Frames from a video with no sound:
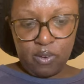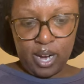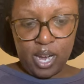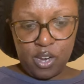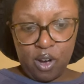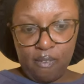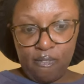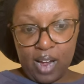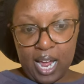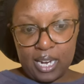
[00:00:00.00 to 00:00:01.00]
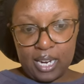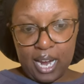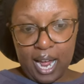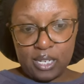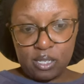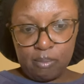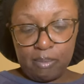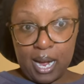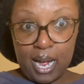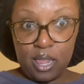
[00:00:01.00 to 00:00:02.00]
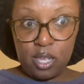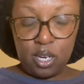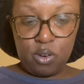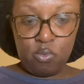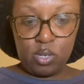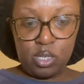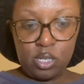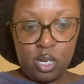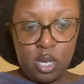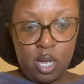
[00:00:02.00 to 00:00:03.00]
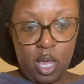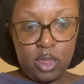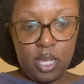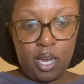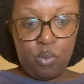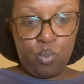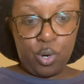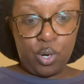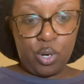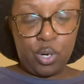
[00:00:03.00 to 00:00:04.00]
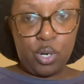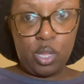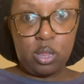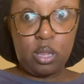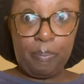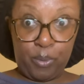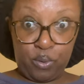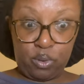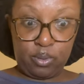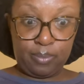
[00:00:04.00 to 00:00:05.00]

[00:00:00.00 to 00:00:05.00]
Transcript: grade year, I finally got some behind the ear ones, and they were leopard.